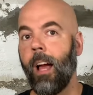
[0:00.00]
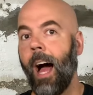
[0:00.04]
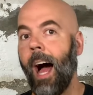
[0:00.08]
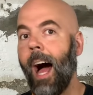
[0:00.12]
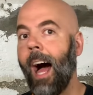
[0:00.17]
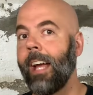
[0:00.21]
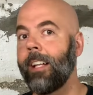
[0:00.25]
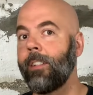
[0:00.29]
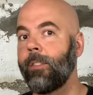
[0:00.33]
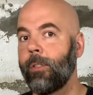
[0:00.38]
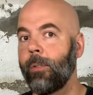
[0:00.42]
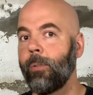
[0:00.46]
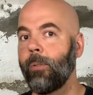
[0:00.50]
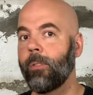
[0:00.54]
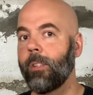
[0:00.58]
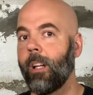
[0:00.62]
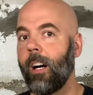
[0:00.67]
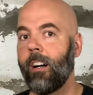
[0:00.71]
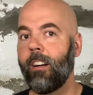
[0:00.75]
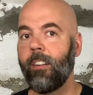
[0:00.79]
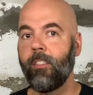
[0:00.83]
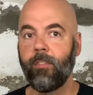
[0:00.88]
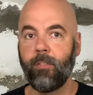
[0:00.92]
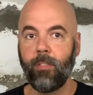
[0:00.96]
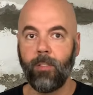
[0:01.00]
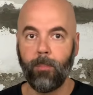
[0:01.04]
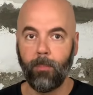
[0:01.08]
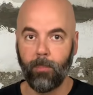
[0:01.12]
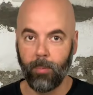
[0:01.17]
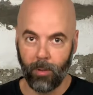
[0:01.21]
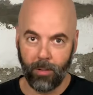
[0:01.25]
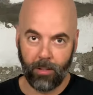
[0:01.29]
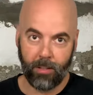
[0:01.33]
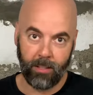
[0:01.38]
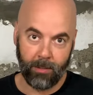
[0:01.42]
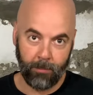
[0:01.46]
I do love
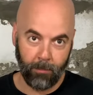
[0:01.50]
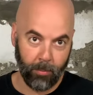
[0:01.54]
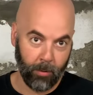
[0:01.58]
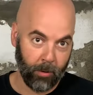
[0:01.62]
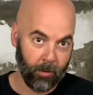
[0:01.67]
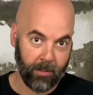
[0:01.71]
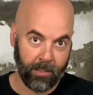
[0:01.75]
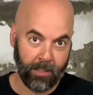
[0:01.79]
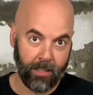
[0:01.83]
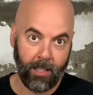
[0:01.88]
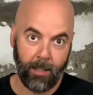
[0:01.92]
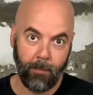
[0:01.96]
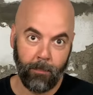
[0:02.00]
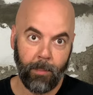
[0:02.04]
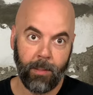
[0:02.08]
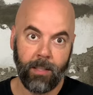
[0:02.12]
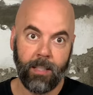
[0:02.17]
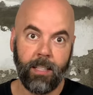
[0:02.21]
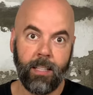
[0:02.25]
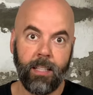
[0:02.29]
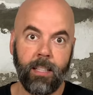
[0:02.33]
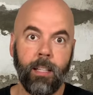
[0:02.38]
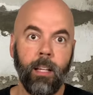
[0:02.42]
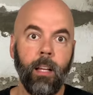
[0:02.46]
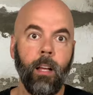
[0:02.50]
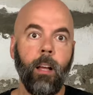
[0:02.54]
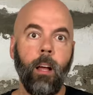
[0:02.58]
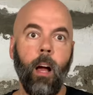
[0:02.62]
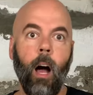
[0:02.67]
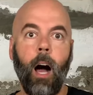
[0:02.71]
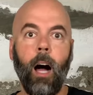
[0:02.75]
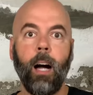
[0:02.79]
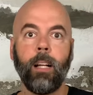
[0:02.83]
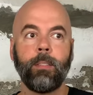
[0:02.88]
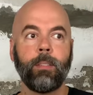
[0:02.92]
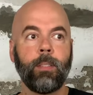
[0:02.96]
Brooklyn Brewing Company.
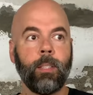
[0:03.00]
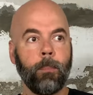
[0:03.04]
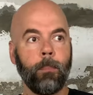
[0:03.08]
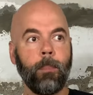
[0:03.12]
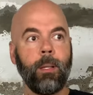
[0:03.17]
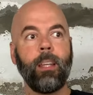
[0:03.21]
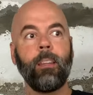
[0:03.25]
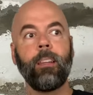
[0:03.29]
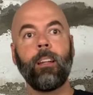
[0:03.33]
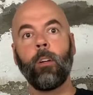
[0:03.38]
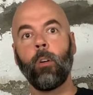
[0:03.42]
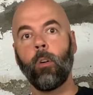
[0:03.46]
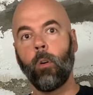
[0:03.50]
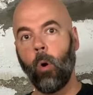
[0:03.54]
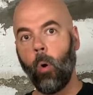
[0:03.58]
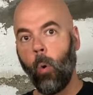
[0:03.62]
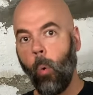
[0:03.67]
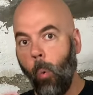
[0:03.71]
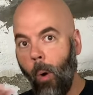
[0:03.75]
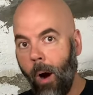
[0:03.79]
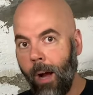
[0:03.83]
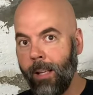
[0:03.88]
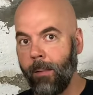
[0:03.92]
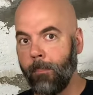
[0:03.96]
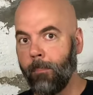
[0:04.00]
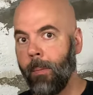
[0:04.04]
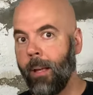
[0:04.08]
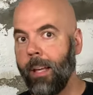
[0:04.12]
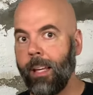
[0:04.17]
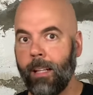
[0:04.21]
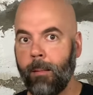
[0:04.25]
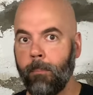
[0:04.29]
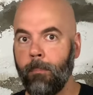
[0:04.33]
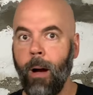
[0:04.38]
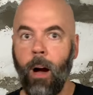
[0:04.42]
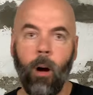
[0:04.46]
To me, they don't quite
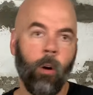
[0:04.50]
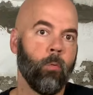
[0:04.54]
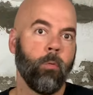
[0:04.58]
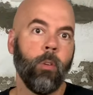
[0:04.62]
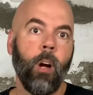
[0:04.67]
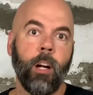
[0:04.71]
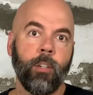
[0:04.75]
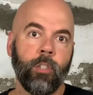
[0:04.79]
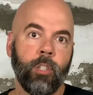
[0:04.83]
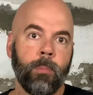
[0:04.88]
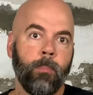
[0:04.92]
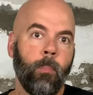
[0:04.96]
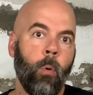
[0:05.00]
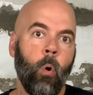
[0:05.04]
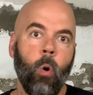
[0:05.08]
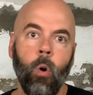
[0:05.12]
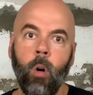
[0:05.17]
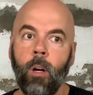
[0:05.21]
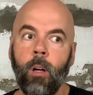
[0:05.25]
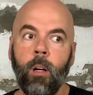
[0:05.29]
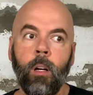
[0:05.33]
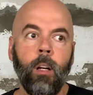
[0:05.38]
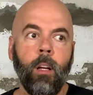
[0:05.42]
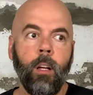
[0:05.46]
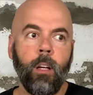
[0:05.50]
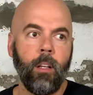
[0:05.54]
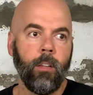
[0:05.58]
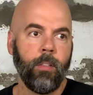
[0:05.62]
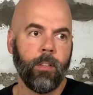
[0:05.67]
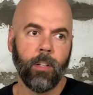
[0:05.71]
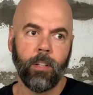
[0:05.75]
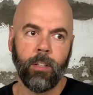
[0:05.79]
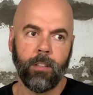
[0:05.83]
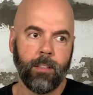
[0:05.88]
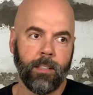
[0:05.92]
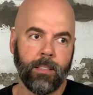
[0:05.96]
make Mount Rushmore.
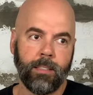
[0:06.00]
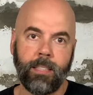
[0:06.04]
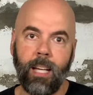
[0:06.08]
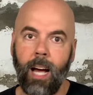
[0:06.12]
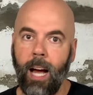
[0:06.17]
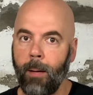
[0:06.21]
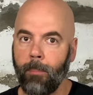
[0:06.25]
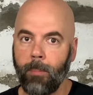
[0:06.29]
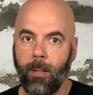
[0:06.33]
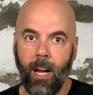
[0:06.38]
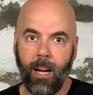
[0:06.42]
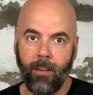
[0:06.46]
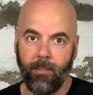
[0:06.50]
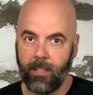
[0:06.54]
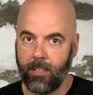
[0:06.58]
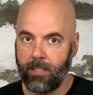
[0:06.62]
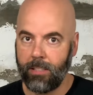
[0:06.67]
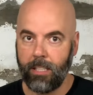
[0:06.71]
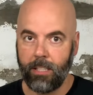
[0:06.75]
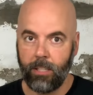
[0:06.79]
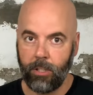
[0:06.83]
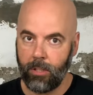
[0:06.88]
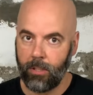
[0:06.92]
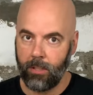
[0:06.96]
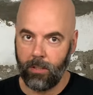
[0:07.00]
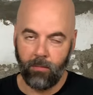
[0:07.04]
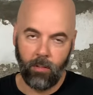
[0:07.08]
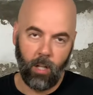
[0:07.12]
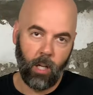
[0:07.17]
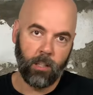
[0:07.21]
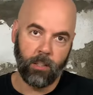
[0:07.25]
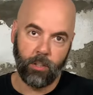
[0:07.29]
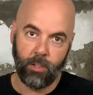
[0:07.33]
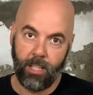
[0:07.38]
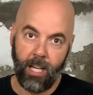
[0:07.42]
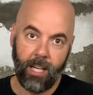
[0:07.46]
They're in the top conversation of
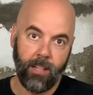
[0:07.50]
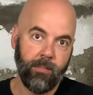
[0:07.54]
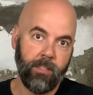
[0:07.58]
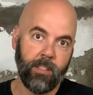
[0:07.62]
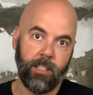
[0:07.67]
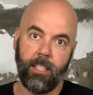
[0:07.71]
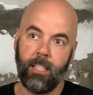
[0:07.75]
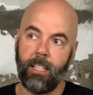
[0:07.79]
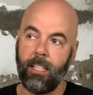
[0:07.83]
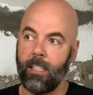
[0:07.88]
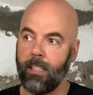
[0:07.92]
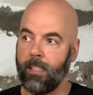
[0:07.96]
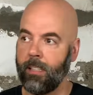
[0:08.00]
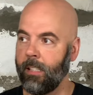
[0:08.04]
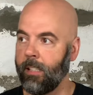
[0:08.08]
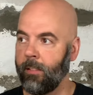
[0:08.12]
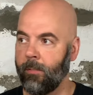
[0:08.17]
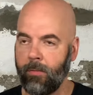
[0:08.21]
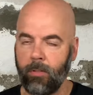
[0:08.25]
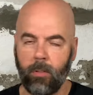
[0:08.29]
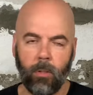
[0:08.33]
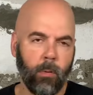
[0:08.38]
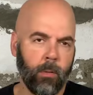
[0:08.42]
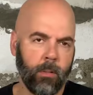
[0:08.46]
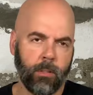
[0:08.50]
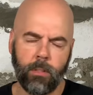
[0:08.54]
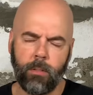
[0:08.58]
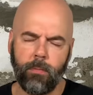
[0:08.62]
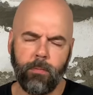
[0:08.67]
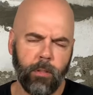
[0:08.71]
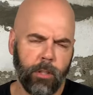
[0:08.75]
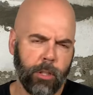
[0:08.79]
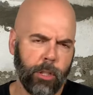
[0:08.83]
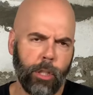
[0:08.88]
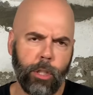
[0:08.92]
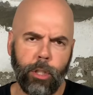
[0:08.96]
longevity and influence
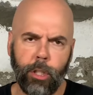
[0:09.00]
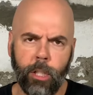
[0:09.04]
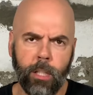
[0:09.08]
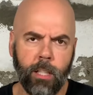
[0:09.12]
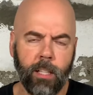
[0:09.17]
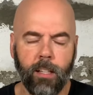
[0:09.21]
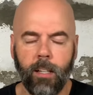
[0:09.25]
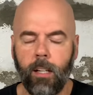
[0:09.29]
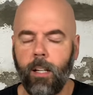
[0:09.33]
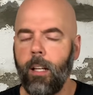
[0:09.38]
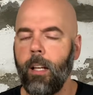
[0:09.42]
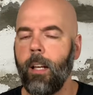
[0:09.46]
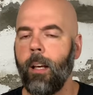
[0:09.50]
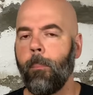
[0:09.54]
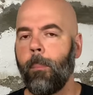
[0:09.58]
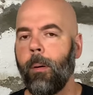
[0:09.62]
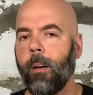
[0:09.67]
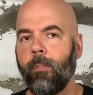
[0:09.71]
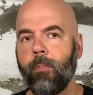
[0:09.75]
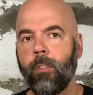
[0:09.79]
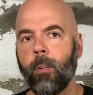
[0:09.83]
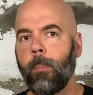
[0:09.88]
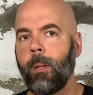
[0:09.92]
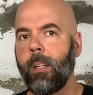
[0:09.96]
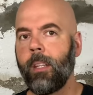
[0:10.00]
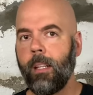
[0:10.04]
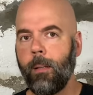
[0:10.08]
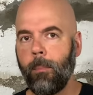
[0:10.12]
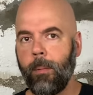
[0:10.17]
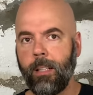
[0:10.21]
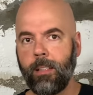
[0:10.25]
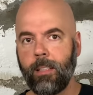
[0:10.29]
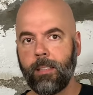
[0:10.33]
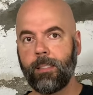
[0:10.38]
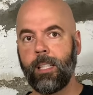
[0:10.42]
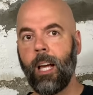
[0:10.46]
for sure. But for me, they
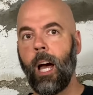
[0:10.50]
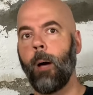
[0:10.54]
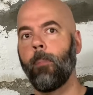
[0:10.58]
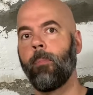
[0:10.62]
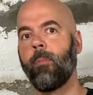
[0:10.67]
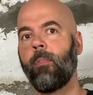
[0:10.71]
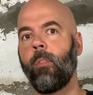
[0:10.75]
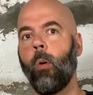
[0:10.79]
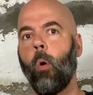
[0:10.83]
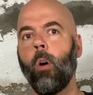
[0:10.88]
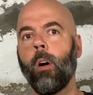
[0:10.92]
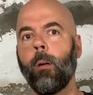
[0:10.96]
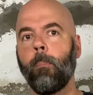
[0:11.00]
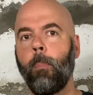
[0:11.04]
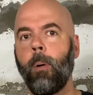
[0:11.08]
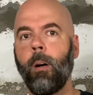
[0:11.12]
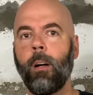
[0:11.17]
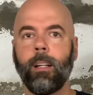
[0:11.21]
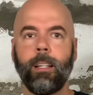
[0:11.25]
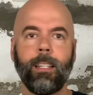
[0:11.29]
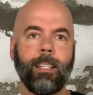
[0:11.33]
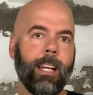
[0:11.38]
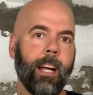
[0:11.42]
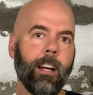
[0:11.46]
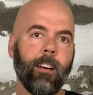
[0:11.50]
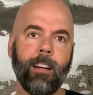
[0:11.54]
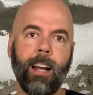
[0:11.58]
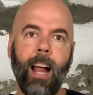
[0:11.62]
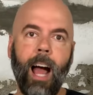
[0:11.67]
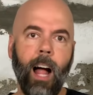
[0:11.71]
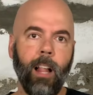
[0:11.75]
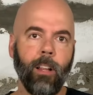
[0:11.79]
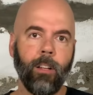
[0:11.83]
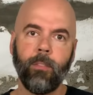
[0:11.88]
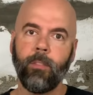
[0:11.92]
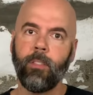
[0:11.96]
make the top four. But Garrett
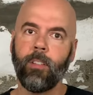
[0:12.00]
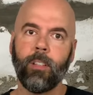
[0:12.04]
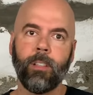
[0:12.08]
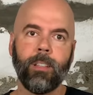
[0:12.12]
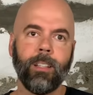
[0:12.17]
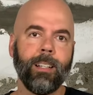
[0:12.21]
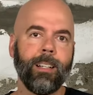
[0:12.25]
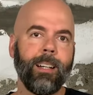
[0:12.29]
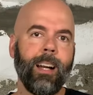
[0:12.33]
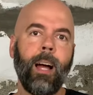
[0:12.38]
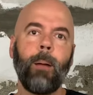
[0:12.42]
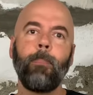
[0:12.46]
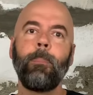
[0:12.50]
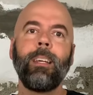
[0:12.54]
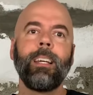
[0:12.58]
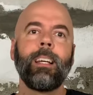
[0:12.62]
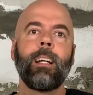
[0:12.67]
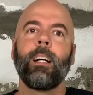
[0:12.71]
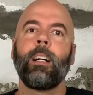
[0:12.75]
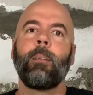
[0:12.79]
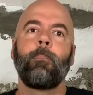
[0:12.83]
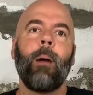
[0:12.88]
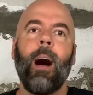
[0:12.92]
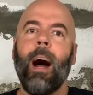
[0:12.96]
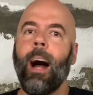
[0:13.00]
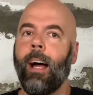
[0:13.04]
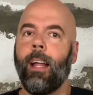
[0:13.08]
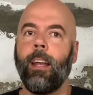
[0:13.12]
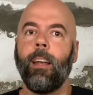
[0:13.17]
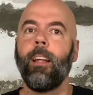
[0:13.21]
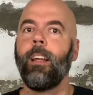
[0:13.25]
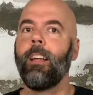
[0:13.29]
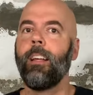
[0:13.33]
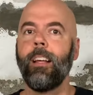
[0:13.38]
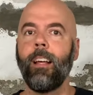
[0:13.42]
Oliver, I mean, come on.